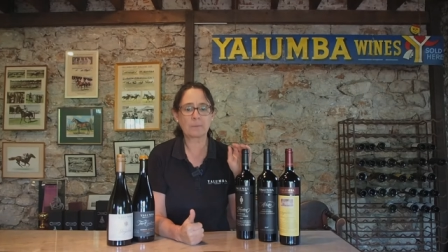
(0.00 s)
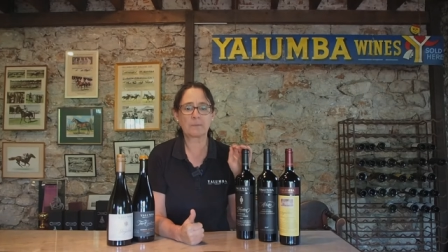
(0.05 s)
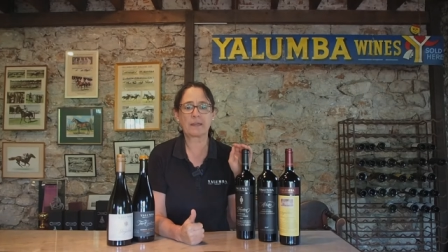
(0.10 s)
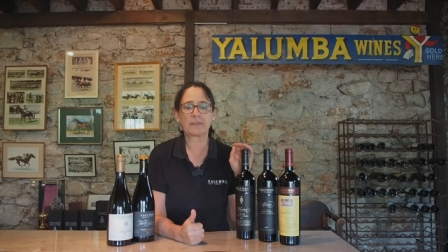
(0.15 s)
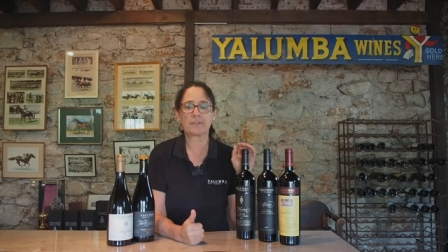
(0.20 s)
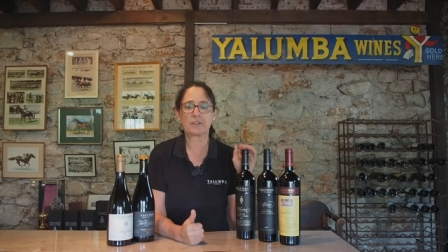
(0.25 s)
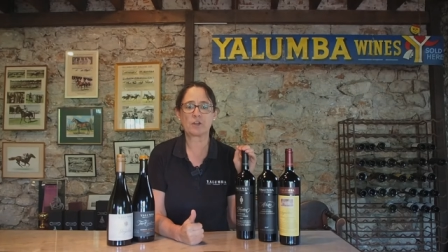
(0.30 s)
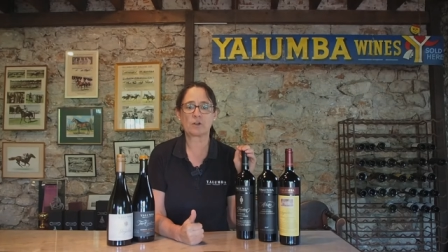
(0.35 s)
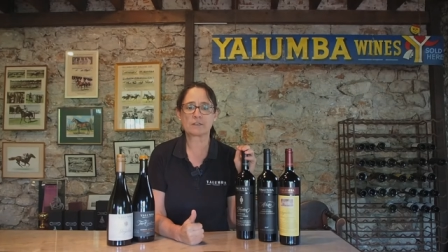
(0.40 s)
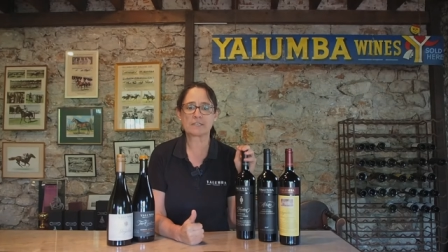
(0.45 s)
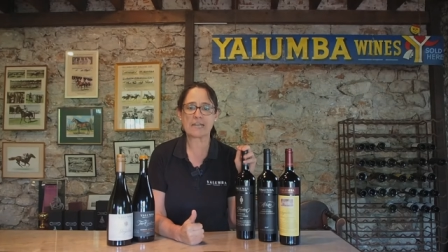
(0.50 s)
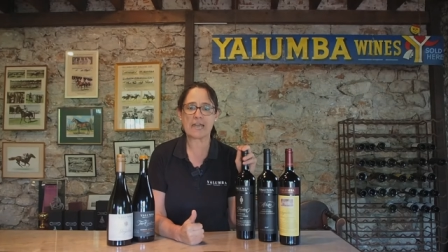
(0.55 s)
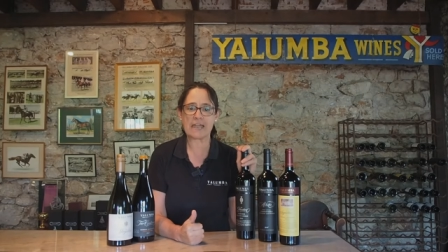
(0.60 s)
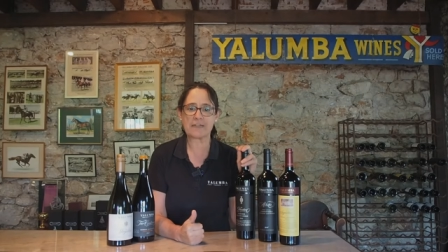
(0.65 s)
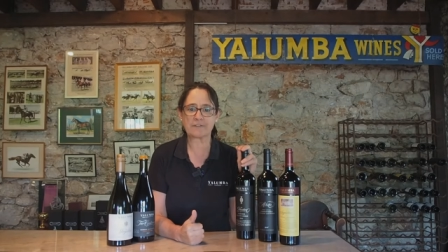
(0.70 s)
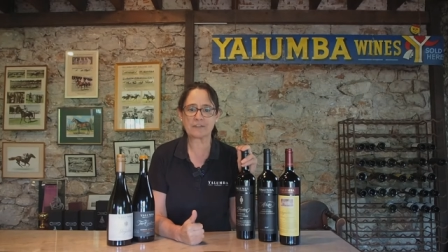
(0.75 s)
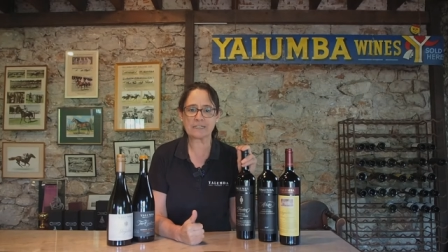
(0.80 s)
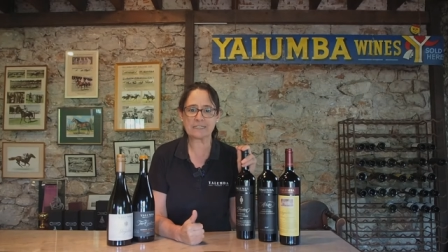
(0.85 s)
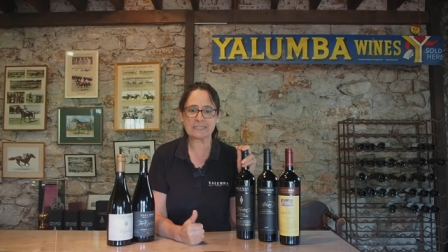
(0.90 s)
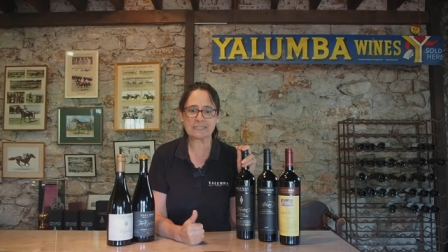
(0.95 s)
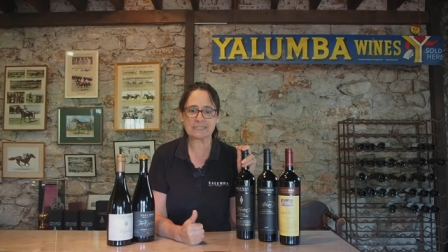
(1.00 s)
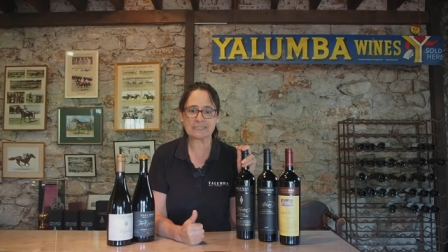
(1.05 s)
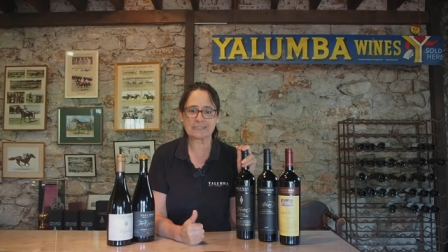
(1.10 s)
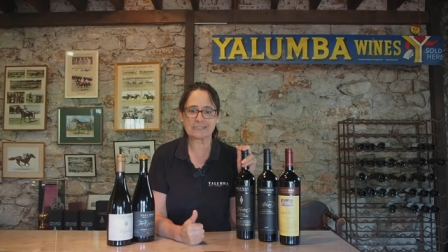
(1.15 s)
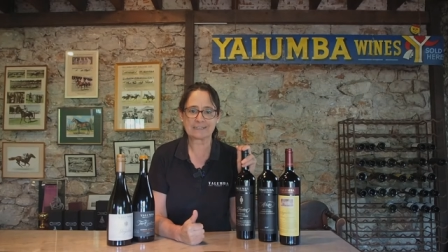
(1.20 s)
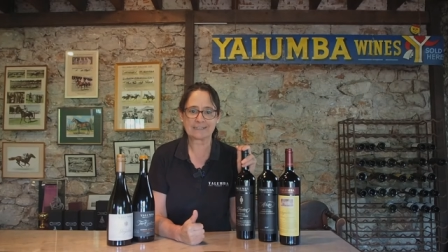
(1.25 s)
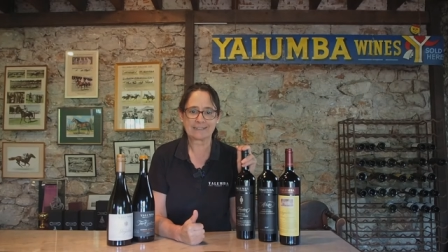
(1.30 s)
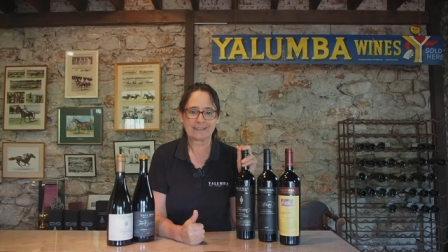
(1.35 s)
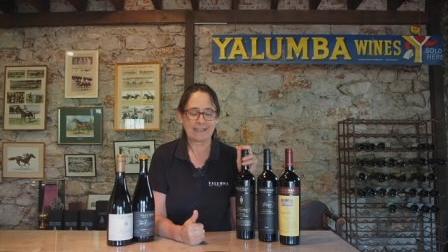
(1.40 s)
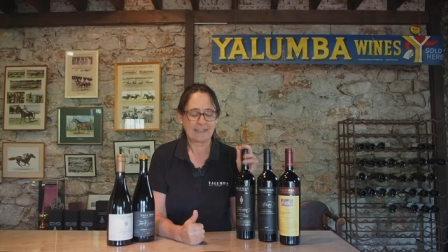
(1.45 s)
about the Octavius.
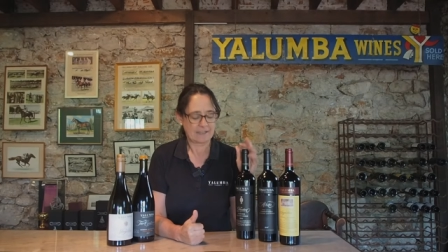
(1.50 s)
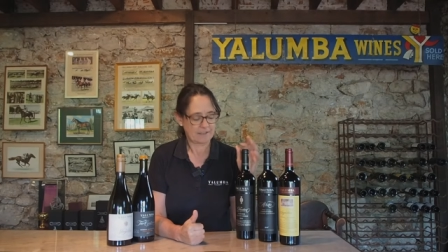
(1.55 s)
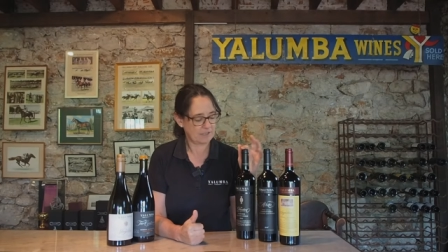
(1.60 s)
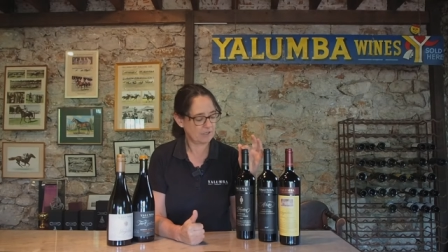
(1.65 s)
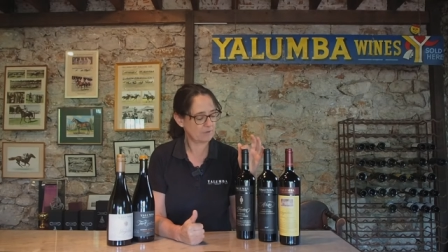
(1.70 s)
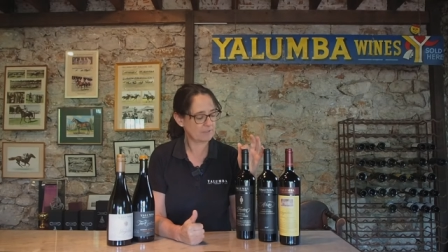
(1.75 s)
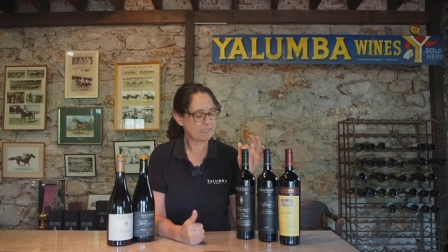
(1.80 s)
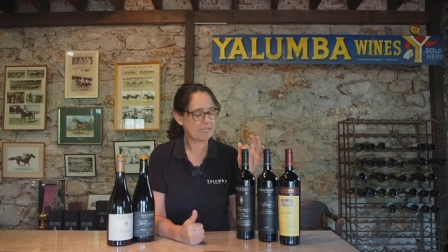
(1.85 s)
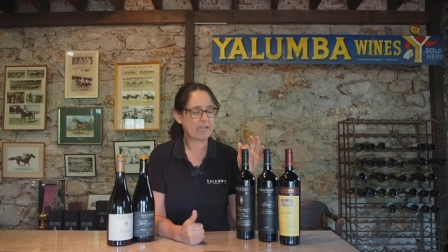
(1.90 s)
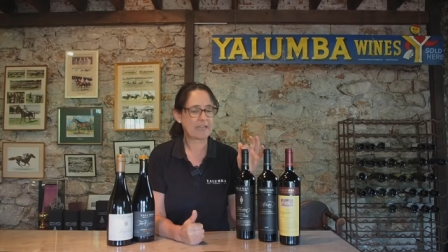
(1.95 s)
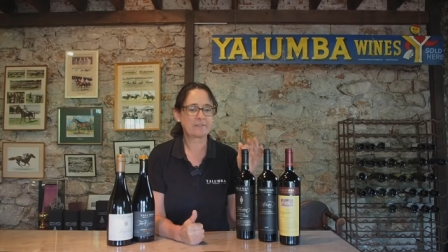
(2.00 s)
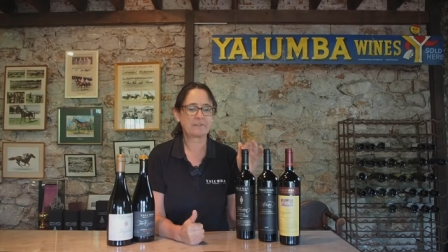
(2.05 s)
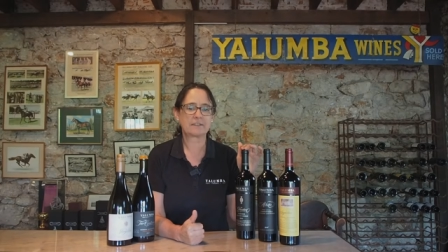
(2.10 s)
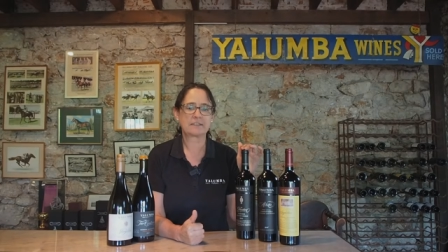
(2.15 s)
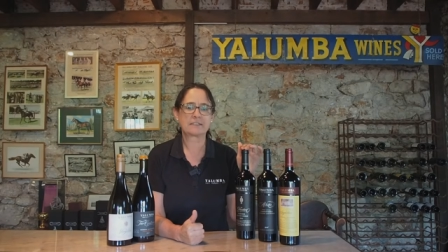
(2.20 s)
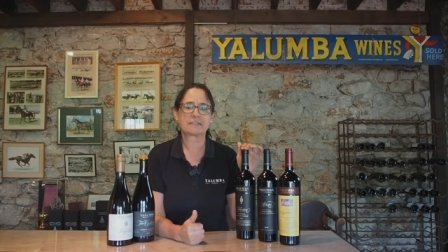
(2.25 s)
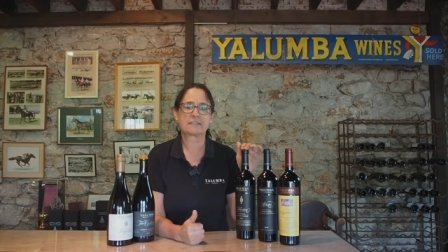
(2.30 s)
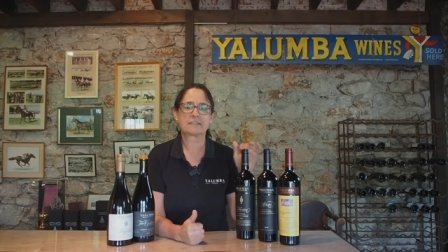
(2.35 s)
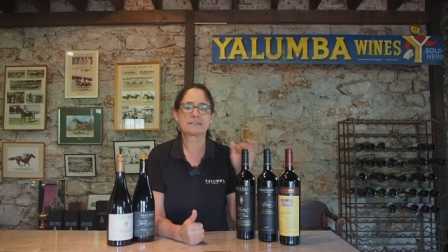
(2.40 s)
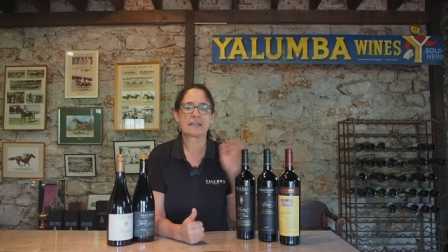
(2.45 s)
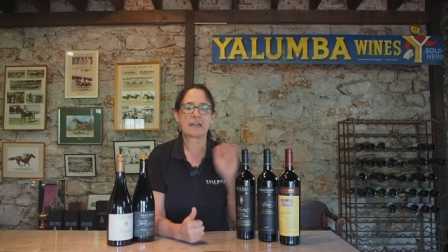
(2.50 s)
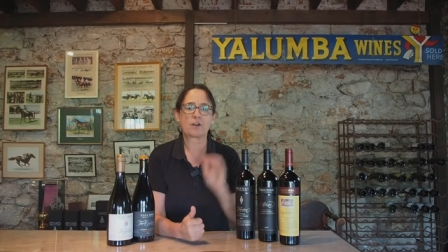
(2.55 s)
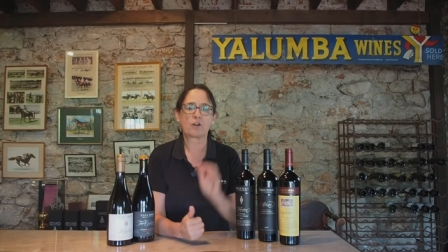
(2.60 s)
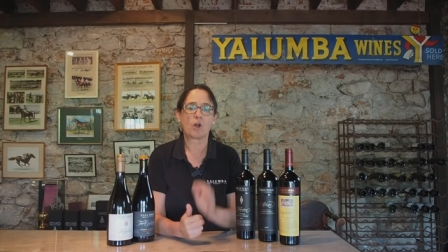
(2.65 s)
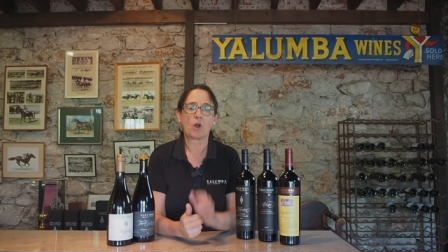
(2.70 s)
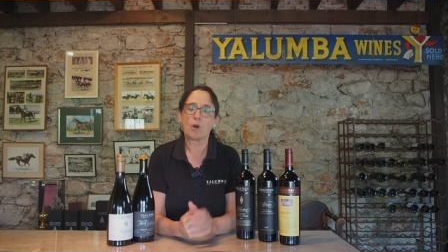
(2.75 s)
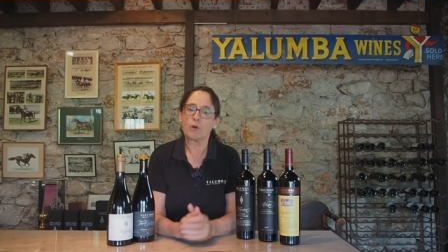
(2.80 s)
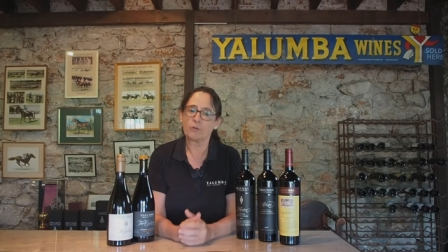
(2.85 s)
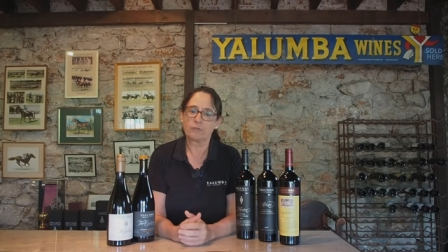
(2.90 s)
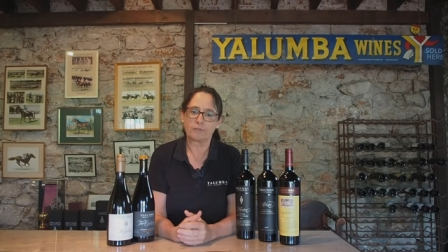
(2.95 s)
The Octavius is our
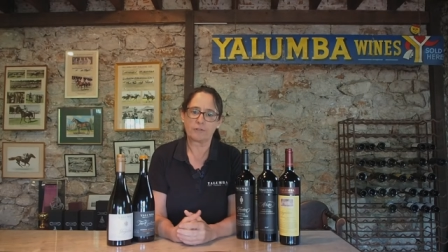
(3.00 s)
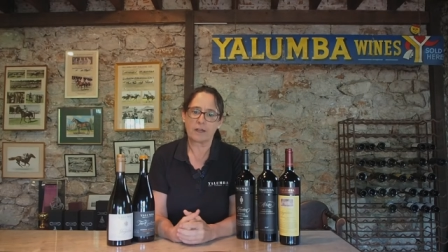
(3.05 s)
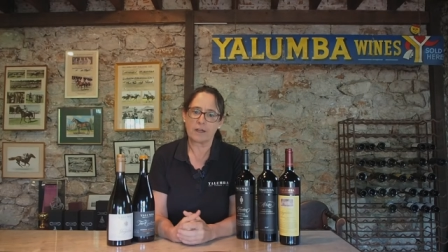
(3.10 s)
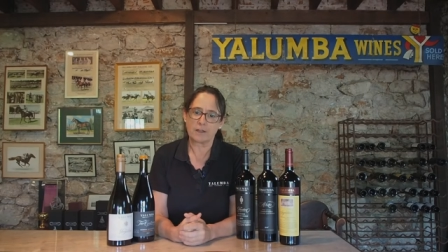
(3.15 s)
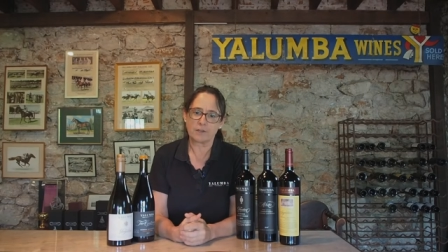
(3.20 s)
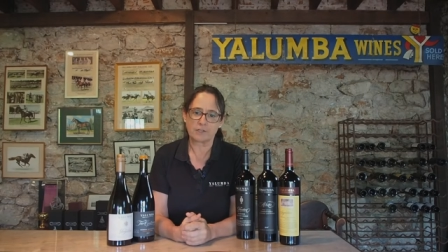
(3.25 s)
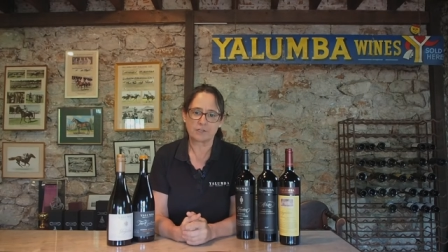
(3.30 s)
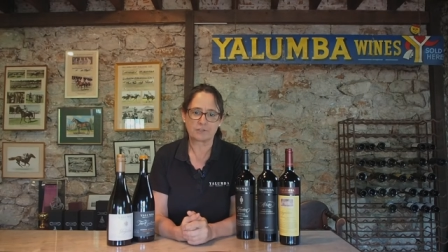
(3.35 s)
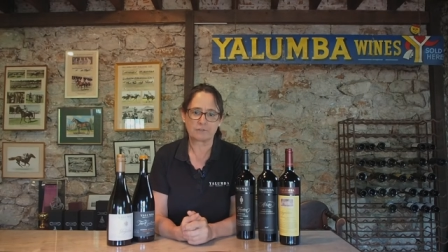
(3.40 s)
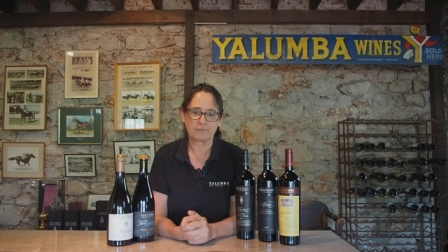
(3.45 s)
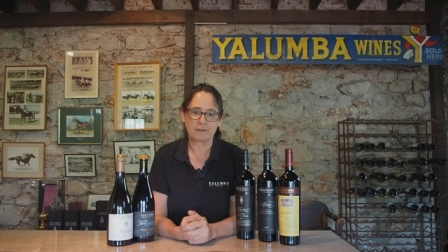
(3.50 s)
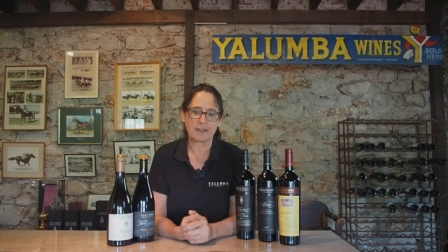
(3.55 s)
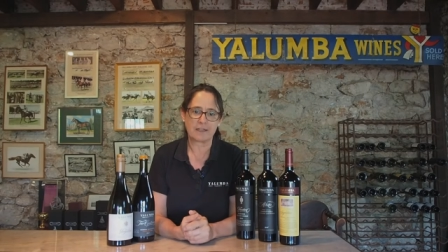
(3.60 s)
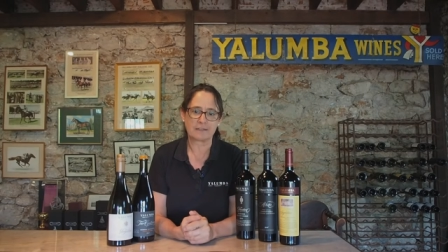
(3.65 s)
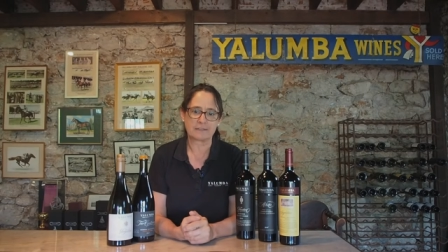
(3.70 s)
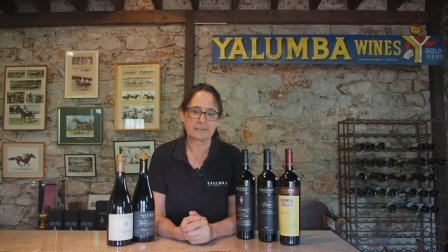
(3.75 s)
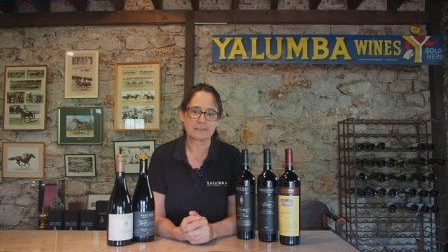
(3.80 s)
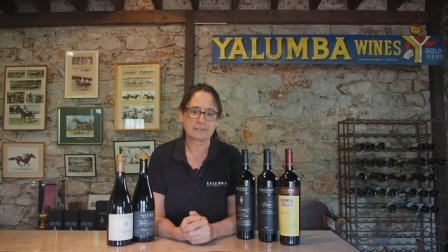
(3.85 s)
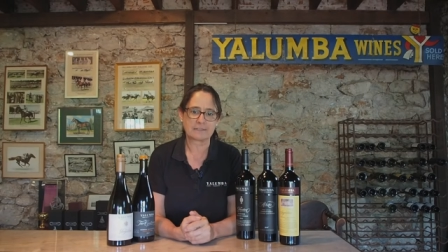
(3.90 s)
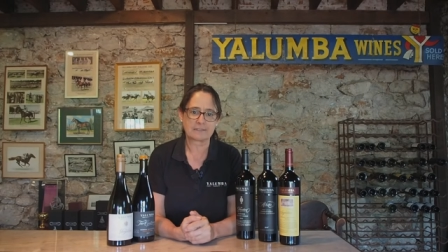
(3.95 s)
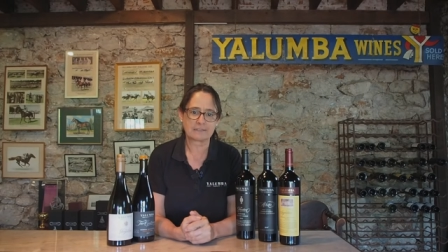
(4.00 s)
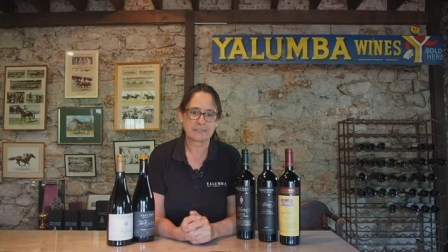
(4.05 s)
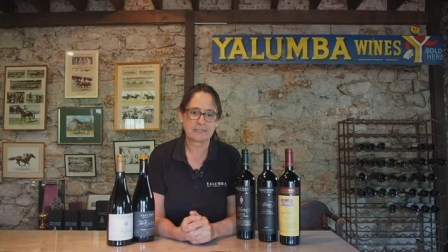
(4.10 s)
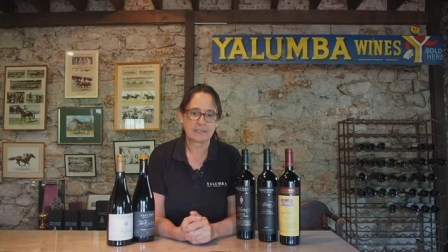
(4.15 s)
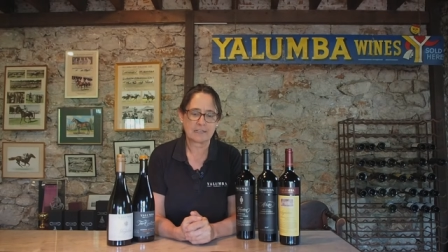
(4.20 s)
old vine Shiraz.